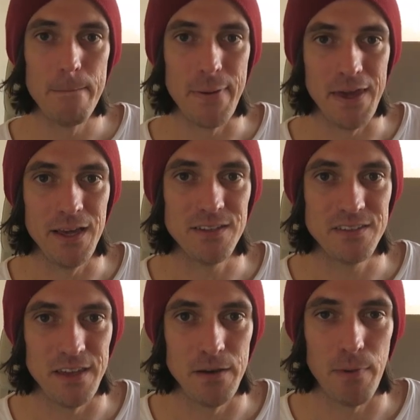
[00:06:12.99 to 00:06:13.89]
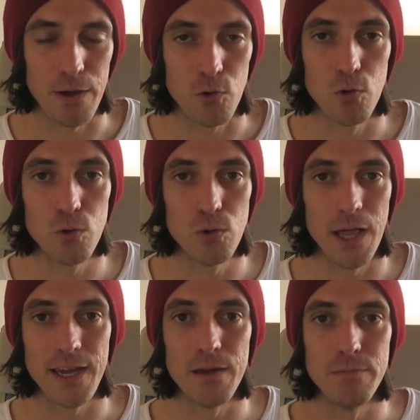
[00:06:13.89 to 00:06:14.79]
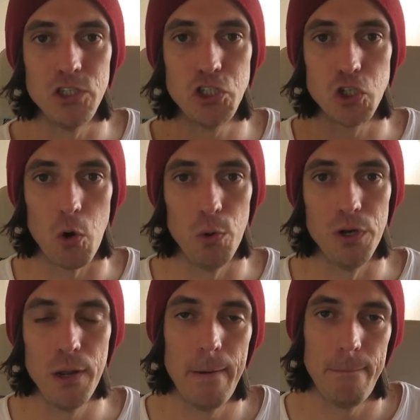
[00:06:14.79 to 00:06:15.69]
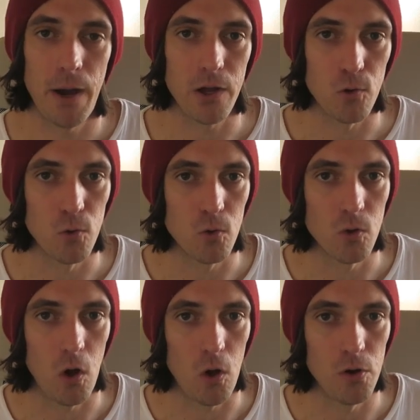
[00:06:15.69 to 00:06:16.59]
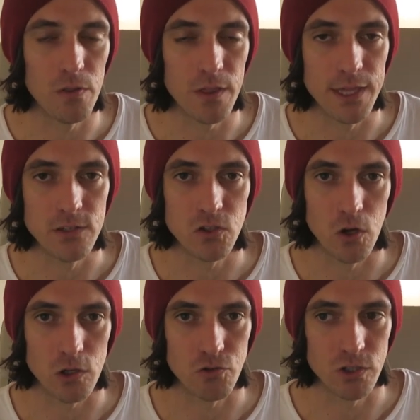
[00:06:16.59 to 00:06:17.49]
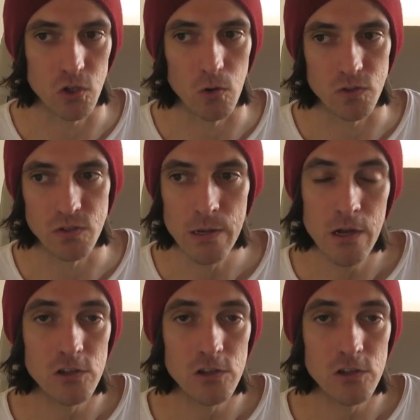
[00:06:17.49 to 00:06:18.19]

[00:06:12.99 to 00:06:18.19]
being seen by Google and can be shown by Google on the search results.